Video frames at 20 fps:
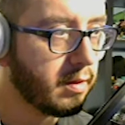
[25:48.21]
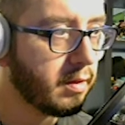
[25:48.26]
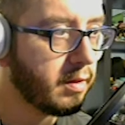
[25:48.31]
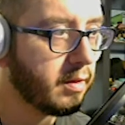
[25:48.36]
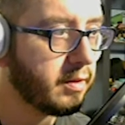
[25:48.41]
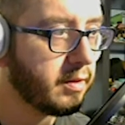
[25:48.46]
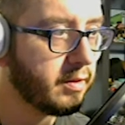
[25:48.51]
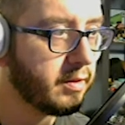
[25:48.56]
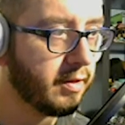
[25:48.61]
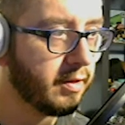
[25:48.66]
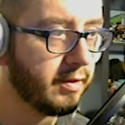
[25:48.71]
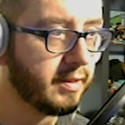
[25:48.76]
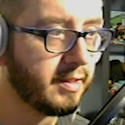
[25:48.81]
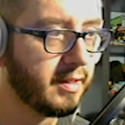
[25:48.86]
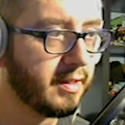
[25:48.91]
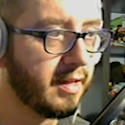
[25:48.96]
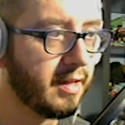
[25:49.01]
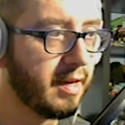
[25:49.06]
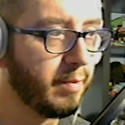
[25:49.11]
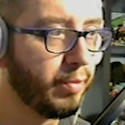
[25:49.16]
So this is
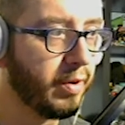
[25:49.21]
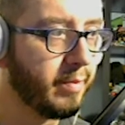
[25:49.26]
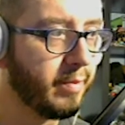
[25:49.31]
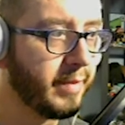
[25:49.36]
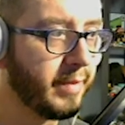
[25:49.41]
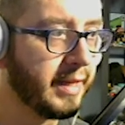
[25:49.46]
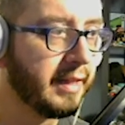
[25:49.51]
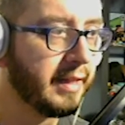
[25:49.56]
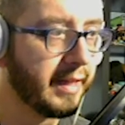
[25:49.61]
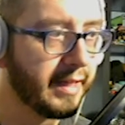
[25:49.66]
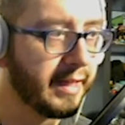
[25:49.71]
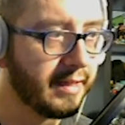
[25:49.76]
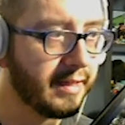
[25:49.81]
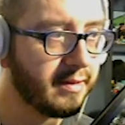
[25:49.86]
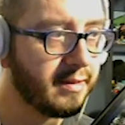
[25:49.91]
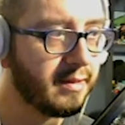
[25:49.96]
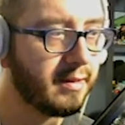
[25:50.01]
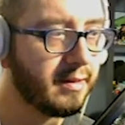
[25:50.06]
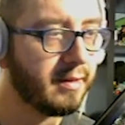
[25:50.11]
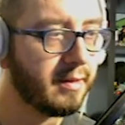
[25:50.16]
going to print my
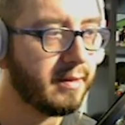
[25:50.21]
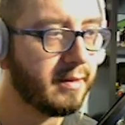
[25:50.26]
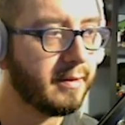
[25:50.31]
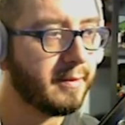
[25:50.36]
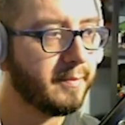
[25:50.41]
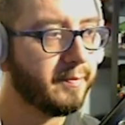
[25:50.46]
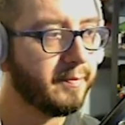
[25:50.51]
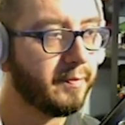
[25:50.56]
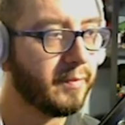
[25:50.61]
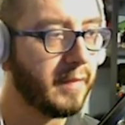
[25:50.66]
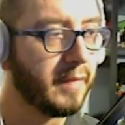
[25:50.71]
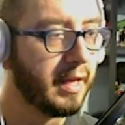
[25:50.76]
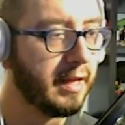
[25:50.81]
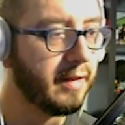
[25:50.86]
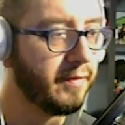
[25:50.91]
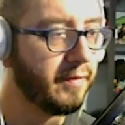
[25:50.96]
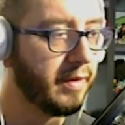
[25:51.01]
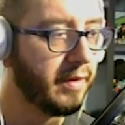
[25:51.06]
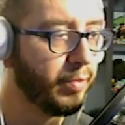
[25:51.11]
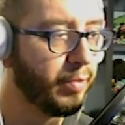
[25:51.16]
list. And
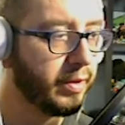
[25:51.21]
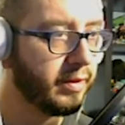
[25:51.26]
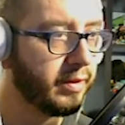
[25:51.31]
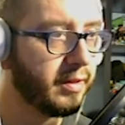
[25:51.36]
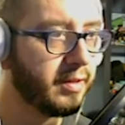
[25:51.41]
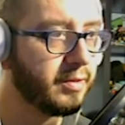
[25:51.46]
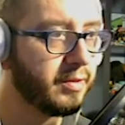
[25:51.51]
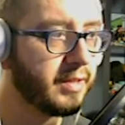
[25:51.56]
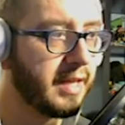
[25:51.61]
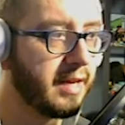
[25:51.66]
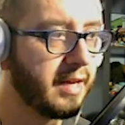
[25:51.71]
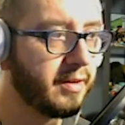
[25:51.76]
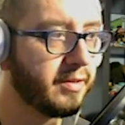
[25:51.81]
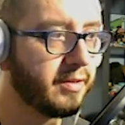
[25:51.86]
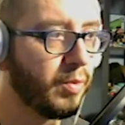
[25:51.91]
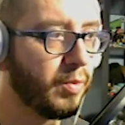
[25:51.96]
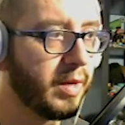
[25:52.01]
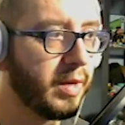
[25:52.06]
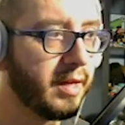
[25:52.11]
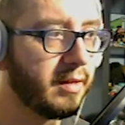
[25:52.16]
if I print those out as
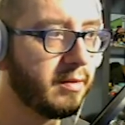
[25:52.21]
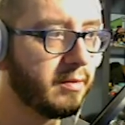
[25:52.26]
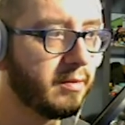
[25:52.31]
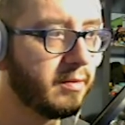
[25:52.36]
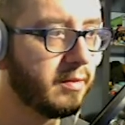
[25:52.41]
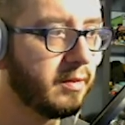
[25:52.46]
well,